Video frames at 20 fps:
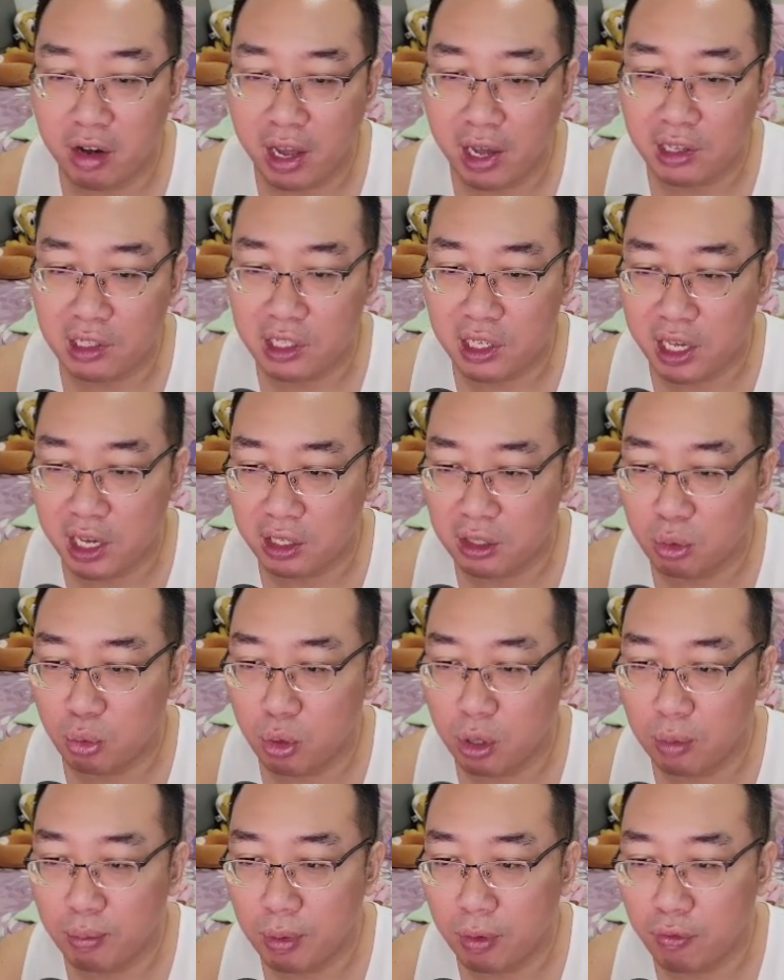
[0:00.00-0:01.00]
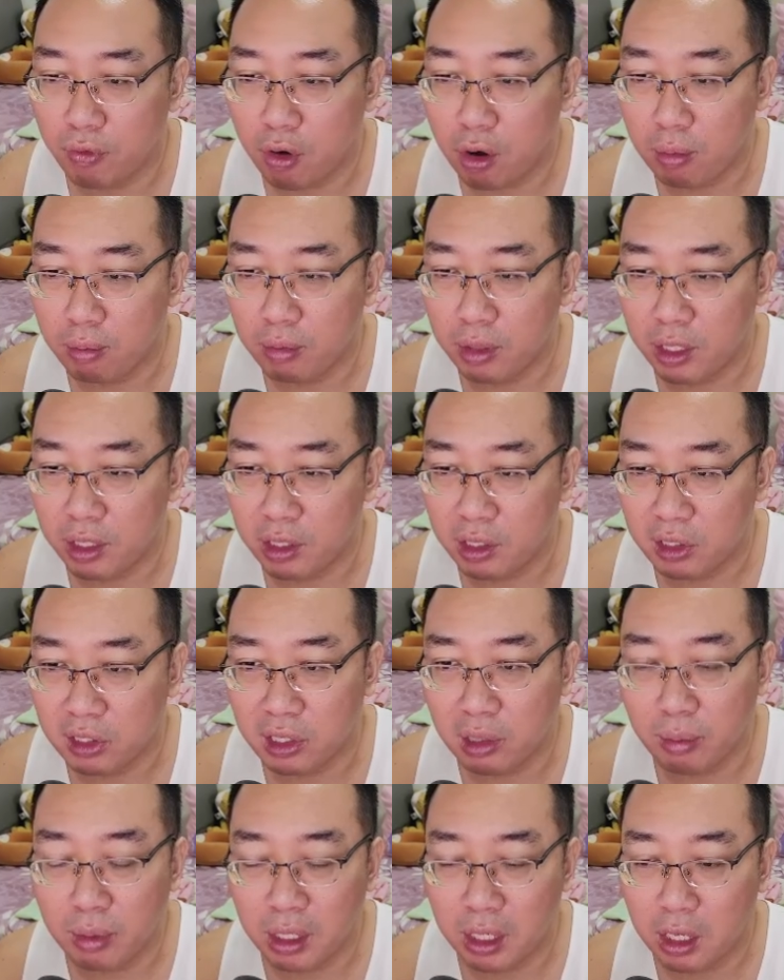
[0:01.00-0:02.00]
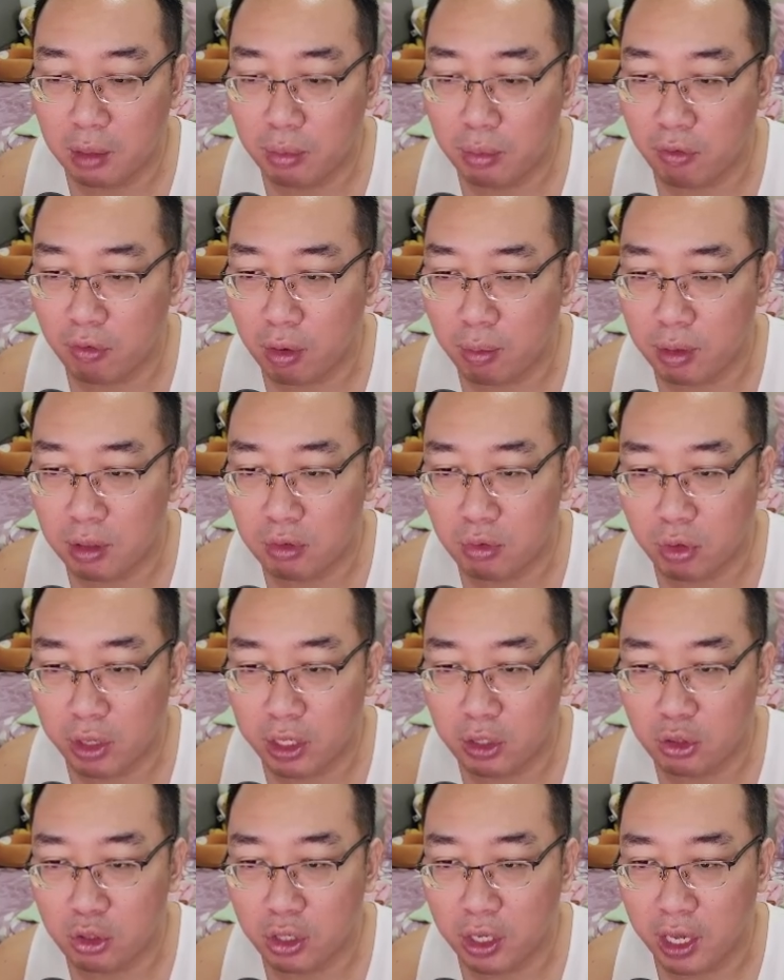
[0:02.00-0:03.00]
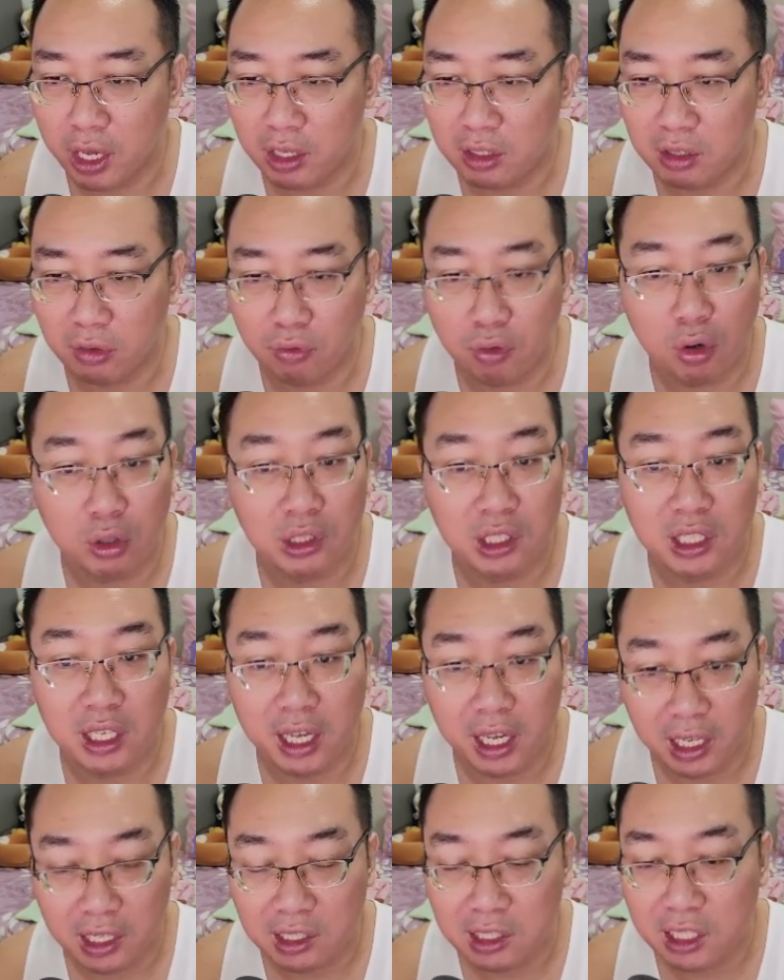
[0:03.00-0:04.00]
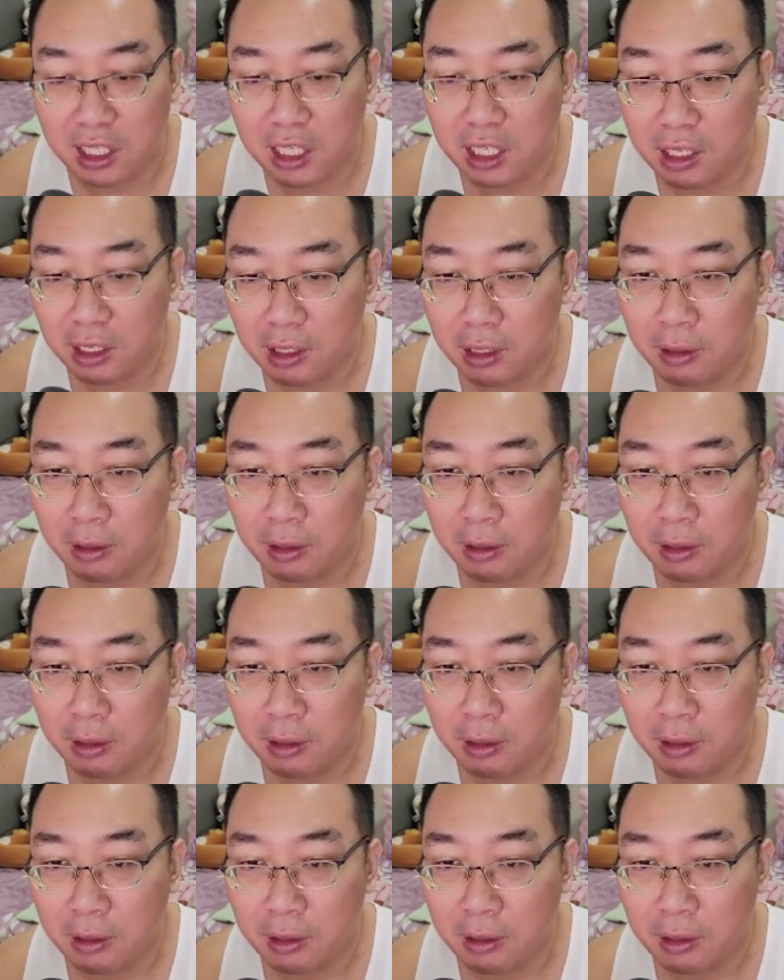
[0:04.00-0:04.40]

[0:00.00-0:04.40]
XTX will perform in a similar performance range as the 4080.